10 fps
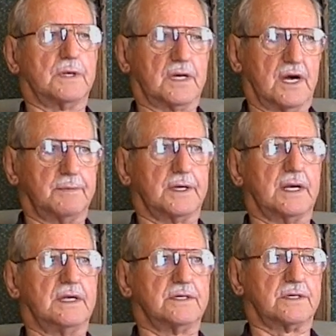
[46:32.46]
there a couple of
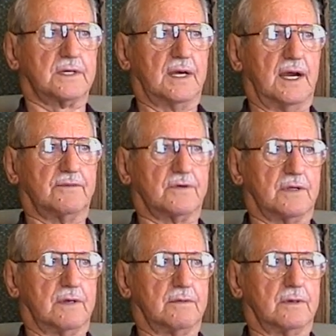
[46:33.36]
days after
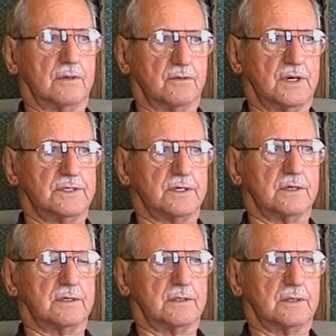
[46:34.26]
the uh -huh.
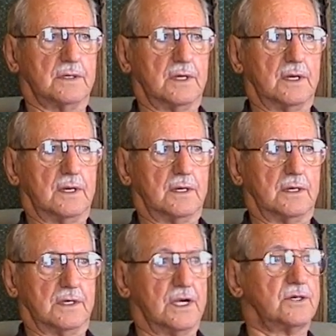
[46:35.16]
original,
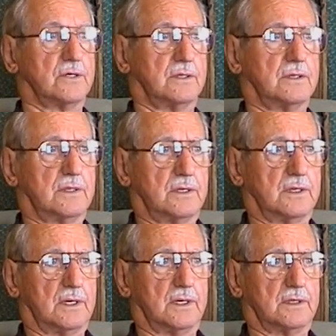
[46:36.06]
initial
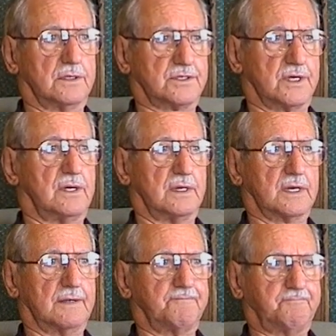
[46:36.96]
uh, assault.
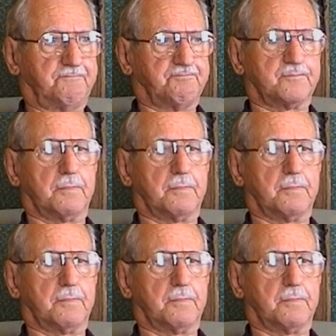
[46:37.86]
Mm -hmm.